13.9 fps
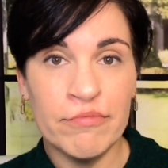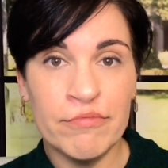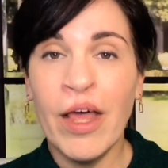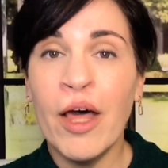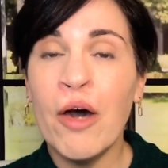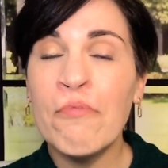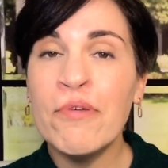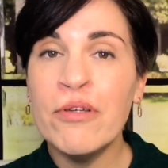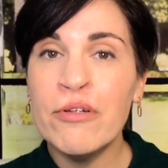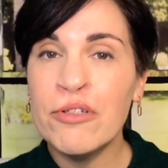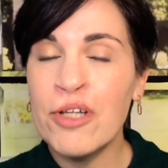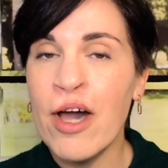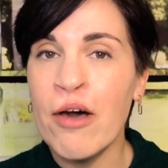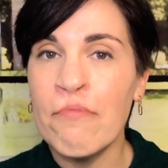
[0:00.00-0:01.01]
Helping your
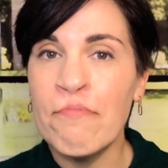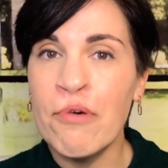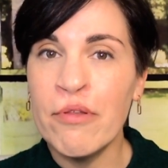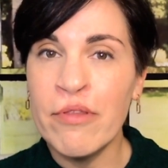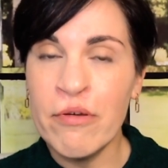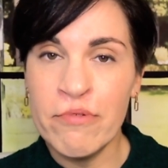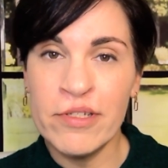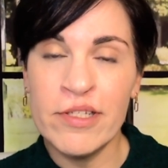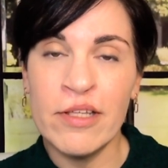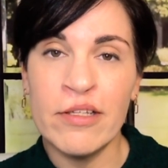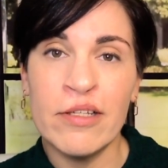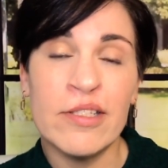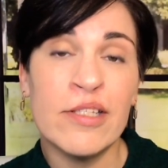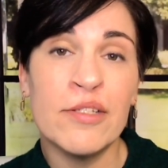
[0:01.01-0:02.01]
child build their resilience
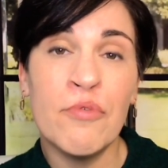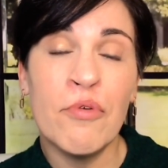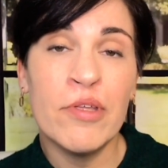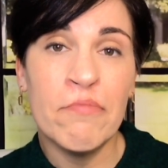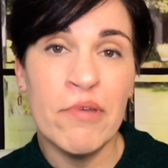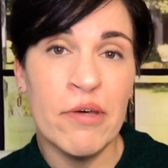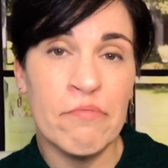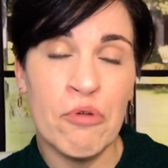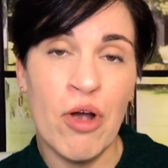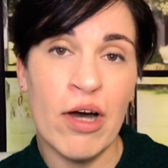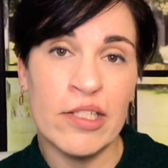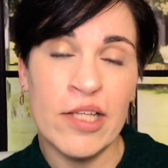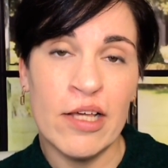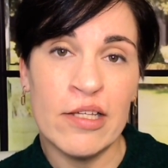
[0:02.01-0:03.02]
is going to be a
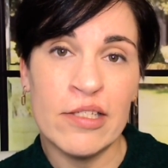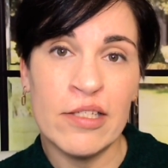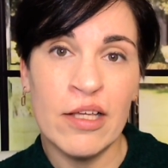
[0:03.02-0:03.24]
process.